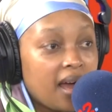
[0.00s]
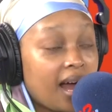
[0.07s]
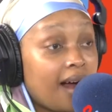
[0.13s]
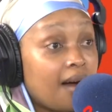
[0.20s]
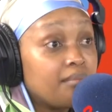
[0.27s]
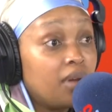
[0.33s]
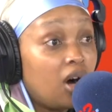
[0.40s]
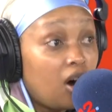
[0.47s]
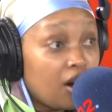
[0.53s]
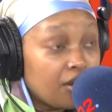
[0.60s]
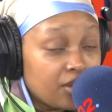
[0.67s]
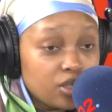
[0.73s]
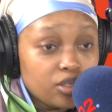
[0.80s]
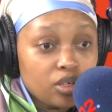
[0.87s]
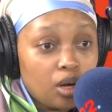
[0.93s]
Are
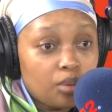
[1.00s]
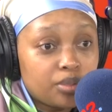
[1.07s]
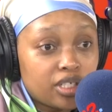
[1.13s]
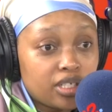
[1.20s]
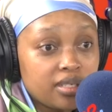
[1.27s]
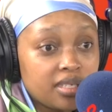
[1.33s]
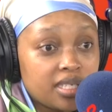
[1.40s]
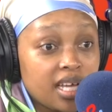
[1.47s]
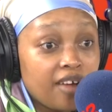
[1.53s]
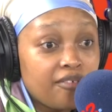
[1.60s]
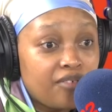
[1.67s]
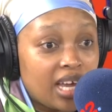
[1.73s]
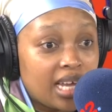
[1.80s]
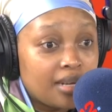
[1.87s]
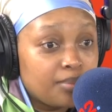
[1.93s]
those options
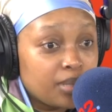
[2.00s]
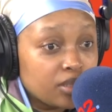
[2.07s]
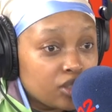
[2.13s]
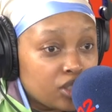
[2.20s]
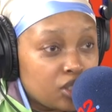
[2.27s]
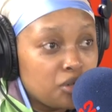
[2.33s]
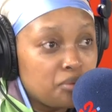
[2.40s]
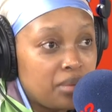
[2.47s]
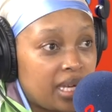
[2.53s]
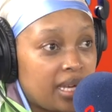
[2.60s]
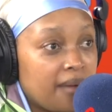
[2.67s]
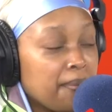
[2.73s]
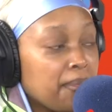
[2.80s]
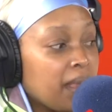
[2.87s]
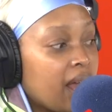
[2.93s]
available to me?